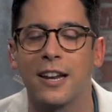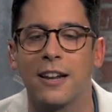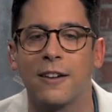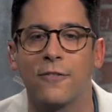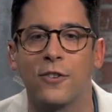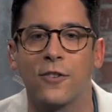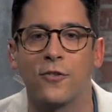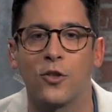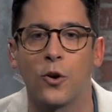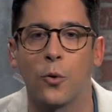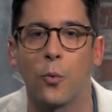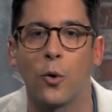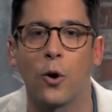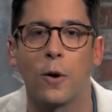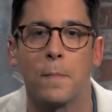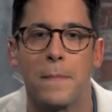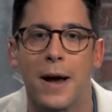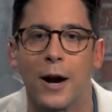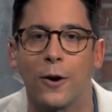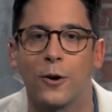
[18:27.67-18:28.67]
and even if there
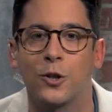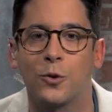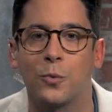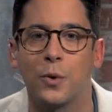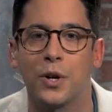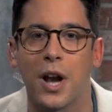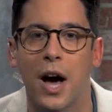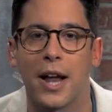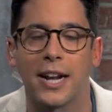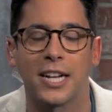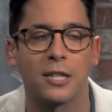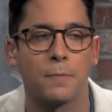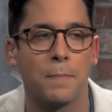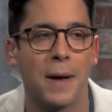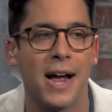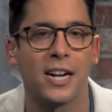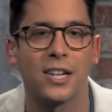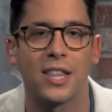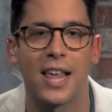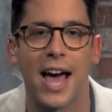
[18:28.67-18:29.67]
were, marriage would not
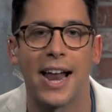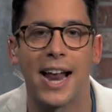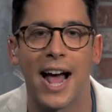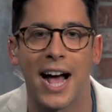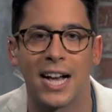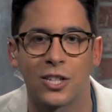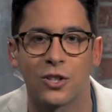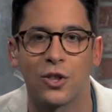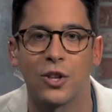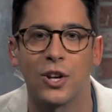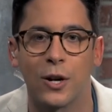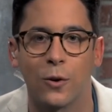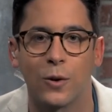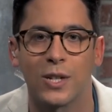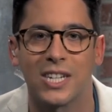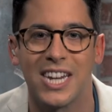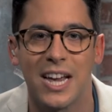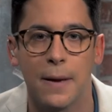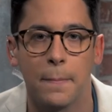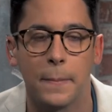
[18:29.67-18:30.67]
expand that. Ask the
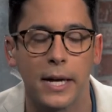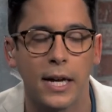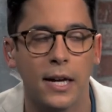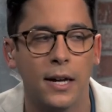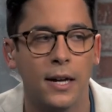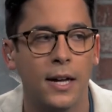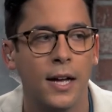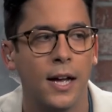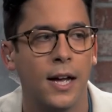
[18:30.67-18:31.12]
nearest hippie.